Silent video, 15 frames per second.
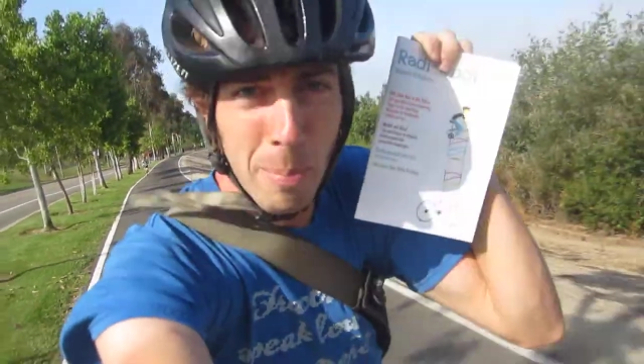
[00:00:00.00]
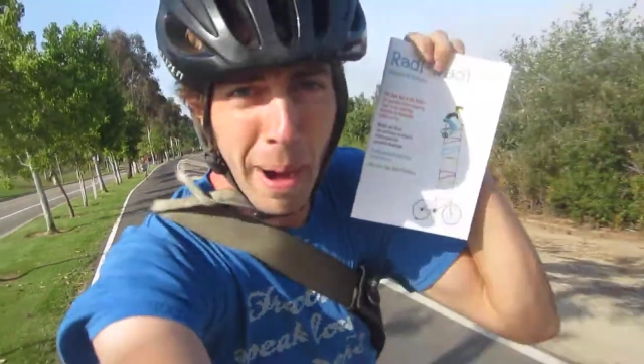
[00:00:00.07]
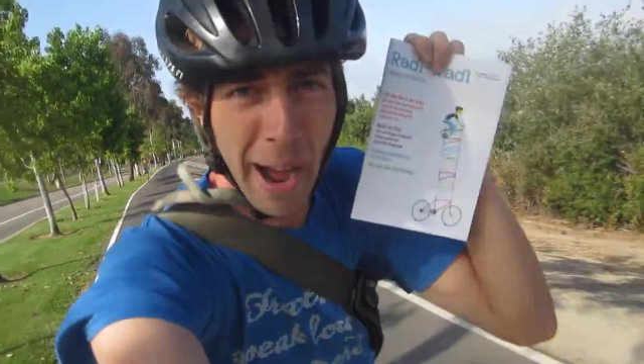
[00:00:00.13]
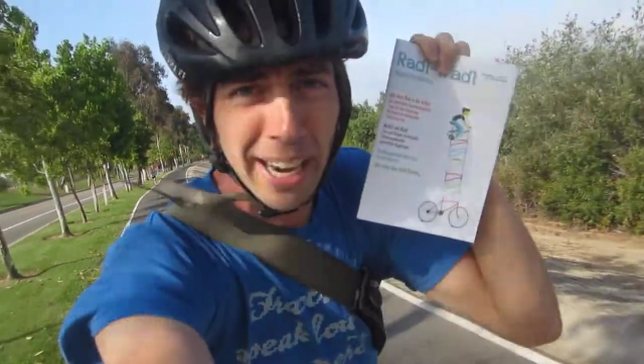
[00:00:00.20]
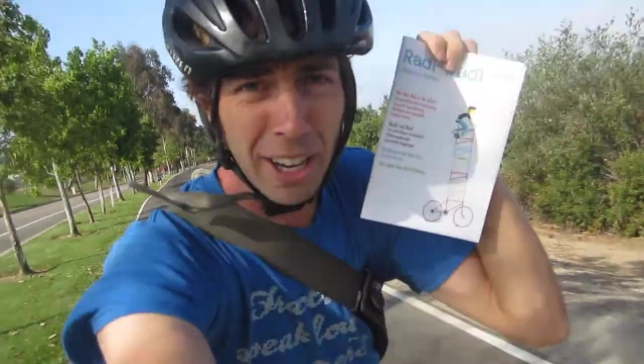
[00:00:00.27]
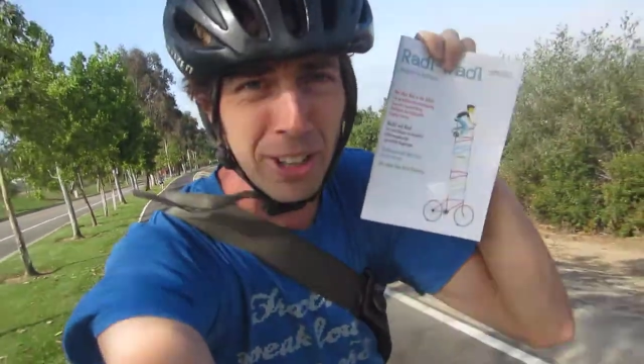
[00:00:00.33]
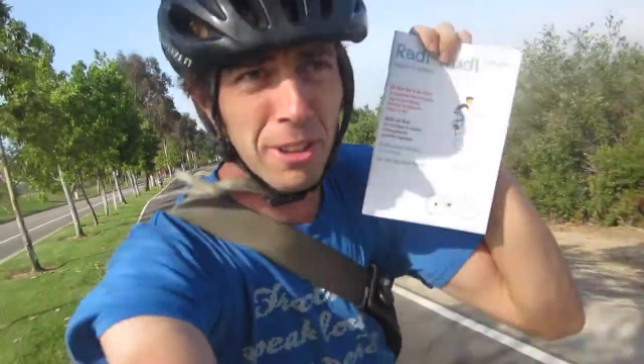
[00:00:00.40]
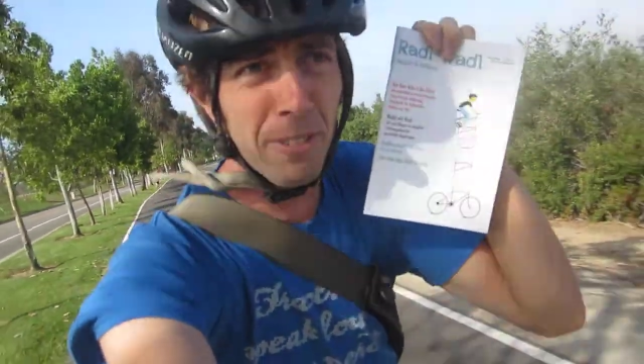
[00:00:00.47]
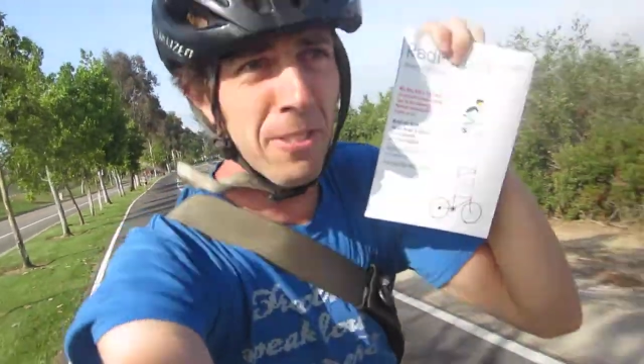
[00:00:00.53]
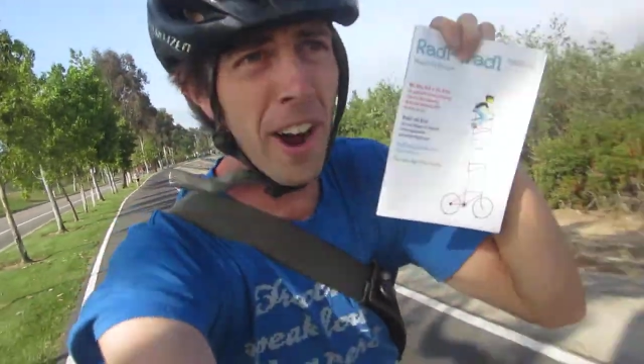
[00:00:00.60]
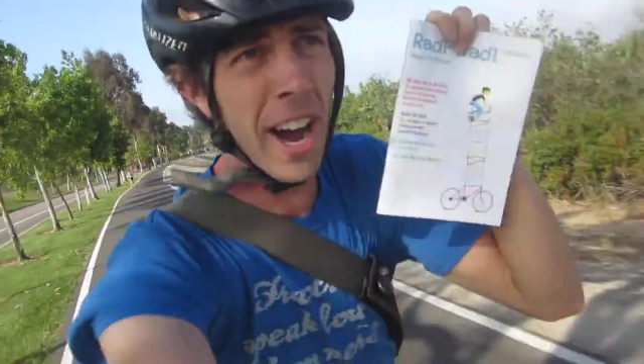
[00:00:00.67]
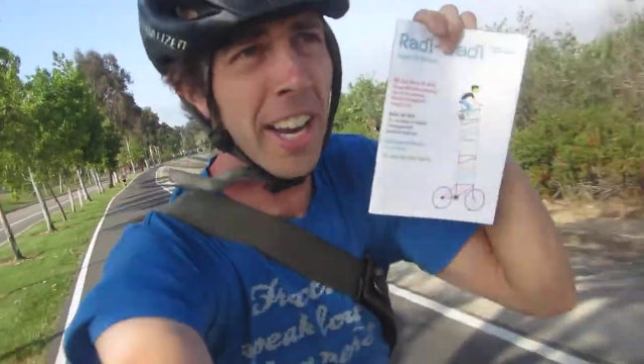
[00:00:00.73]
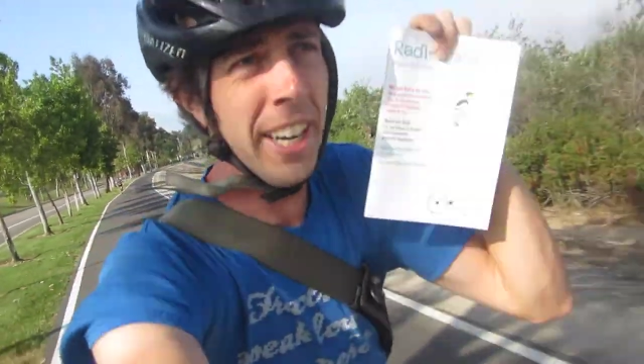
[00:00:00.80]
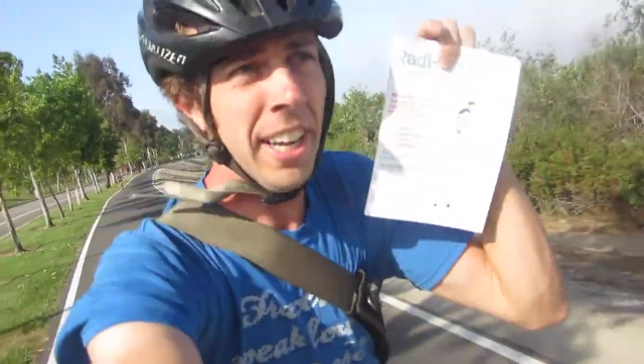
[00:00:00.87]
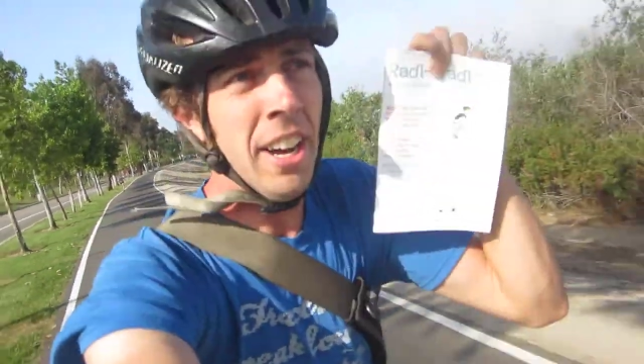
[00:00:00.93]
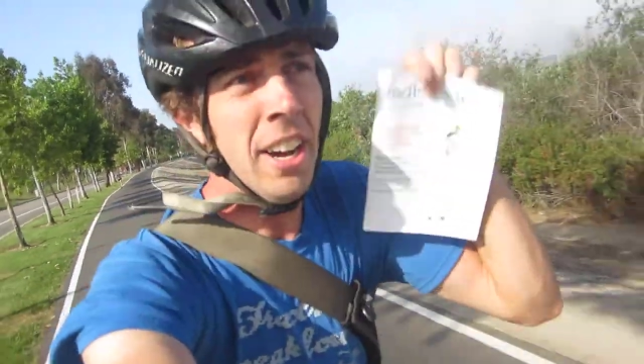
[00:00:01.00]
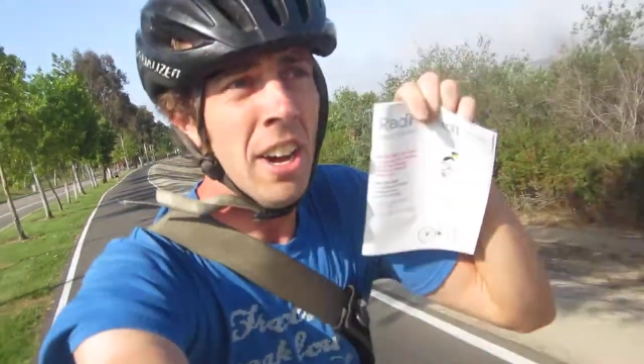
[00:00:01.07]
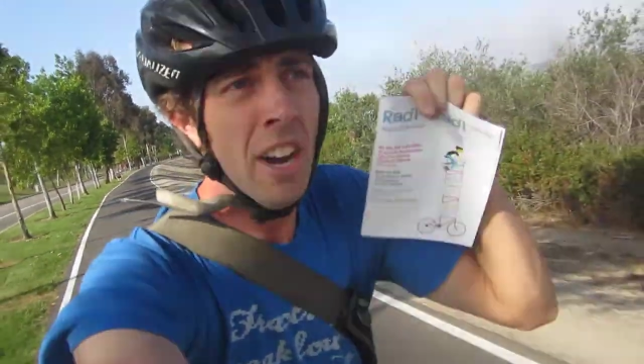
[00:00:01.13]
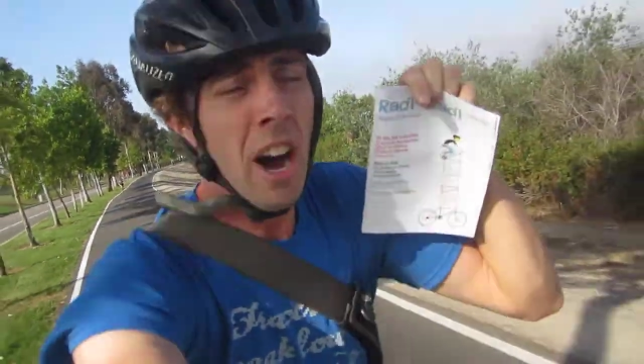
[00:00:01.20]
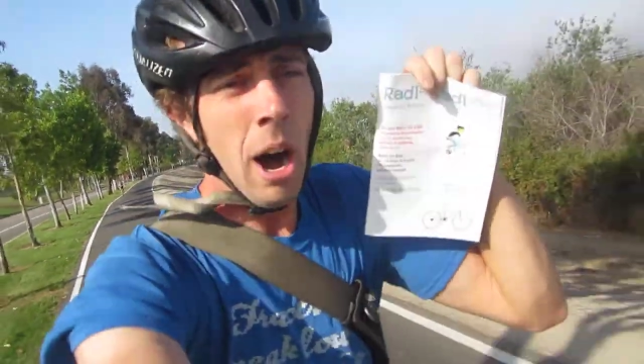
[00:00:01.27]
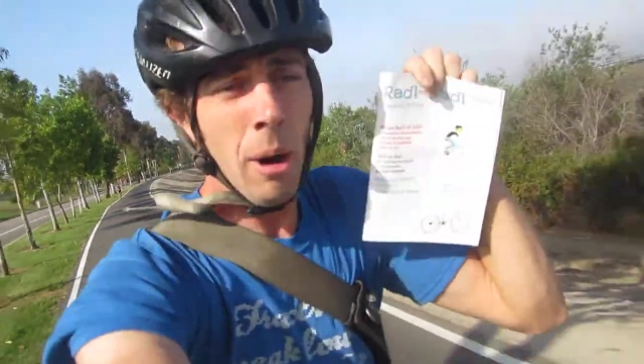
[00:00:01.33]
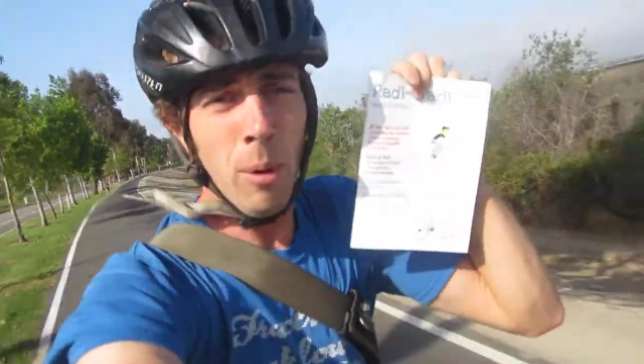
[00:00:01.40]
bike on the front.
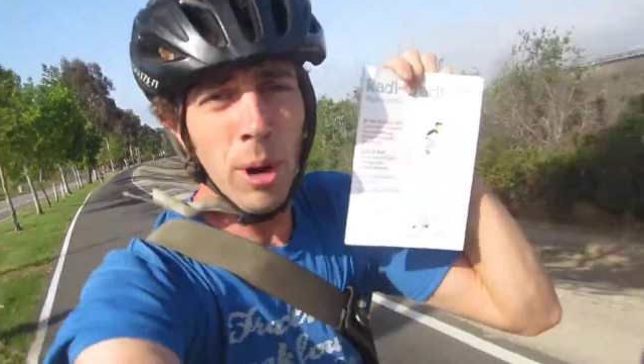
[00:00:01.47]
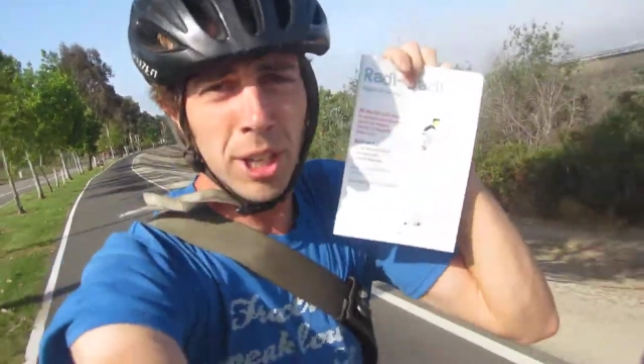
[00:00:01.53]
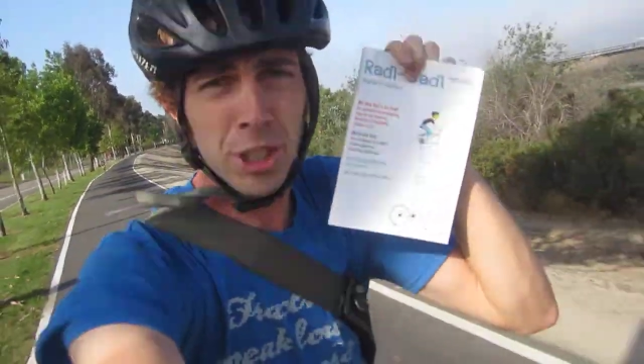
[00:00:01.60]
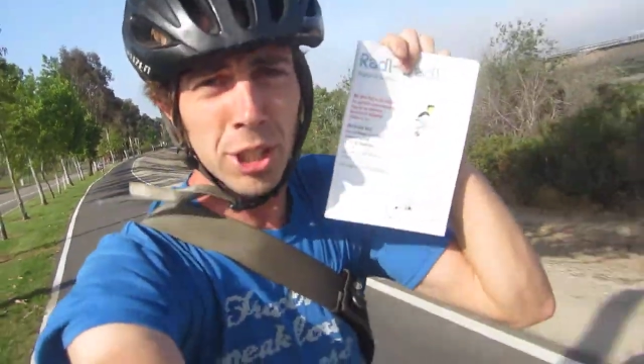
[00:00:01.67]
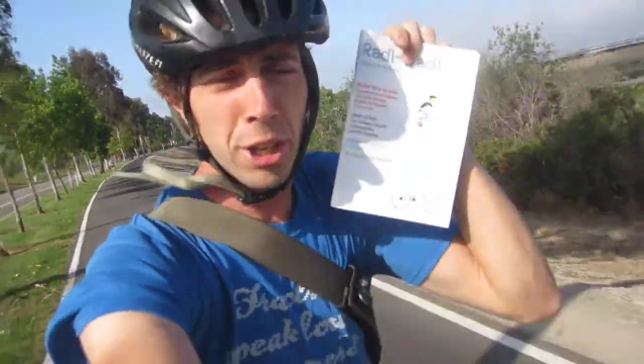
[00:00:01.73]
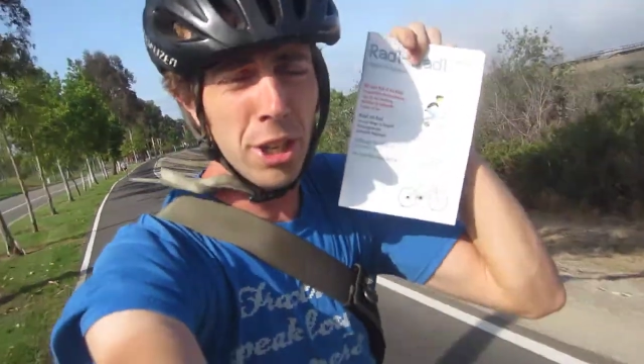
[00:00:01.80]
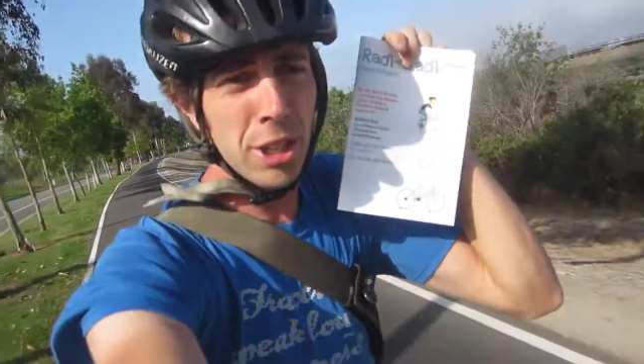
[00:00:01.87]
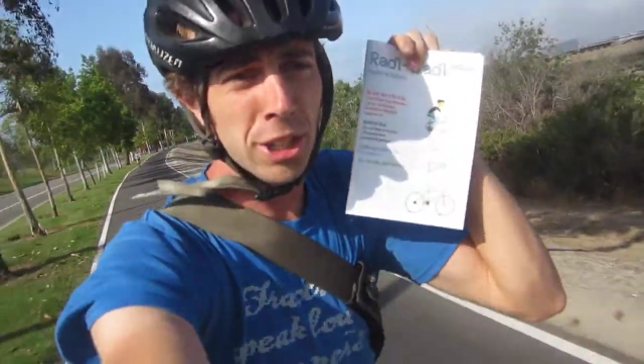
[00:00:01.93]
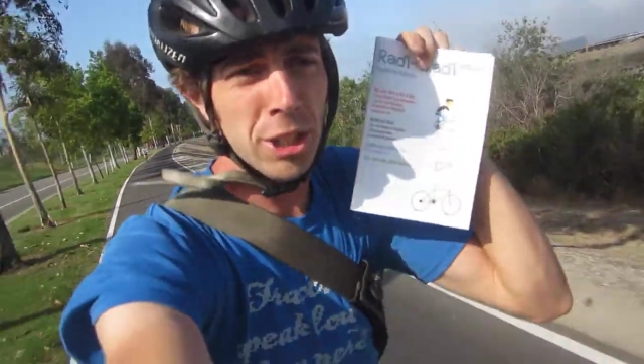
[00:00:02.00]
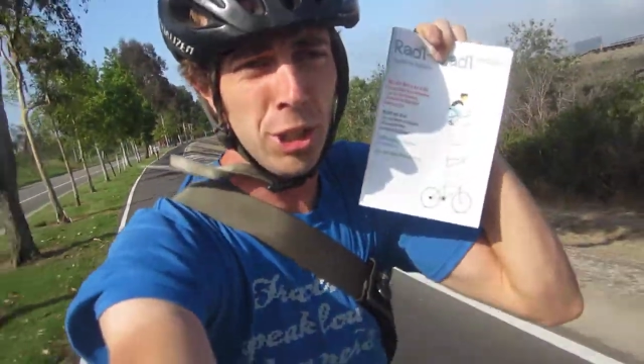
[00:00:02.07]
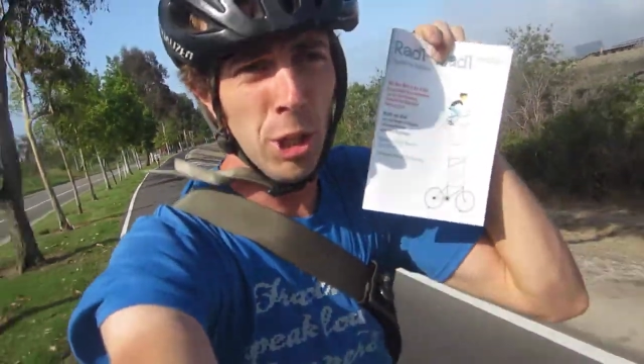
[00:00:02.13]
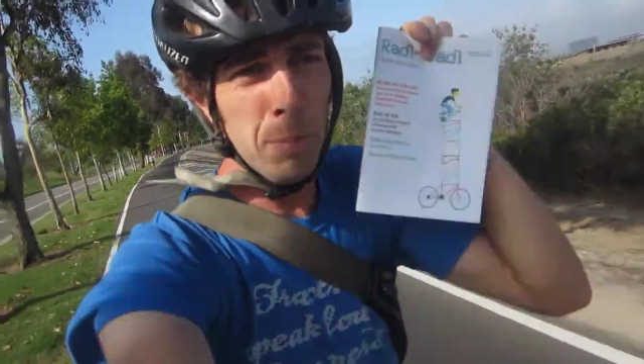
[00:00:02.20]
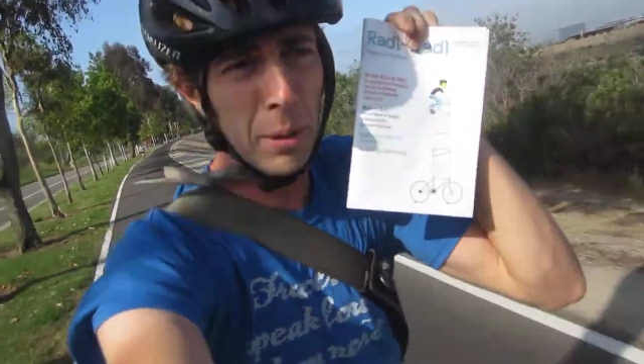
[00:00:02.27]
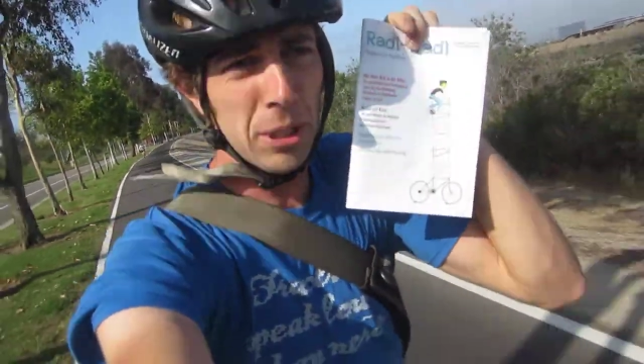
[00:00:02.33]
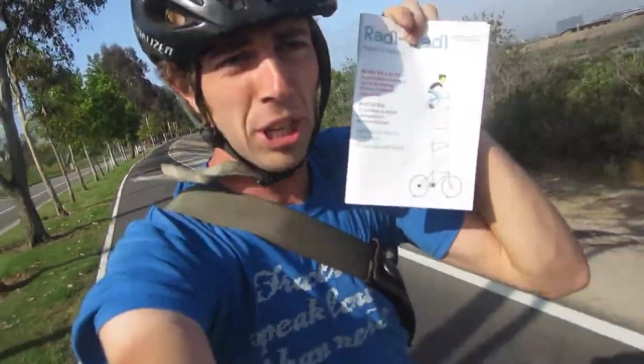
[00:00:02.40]
I want to show you the stupid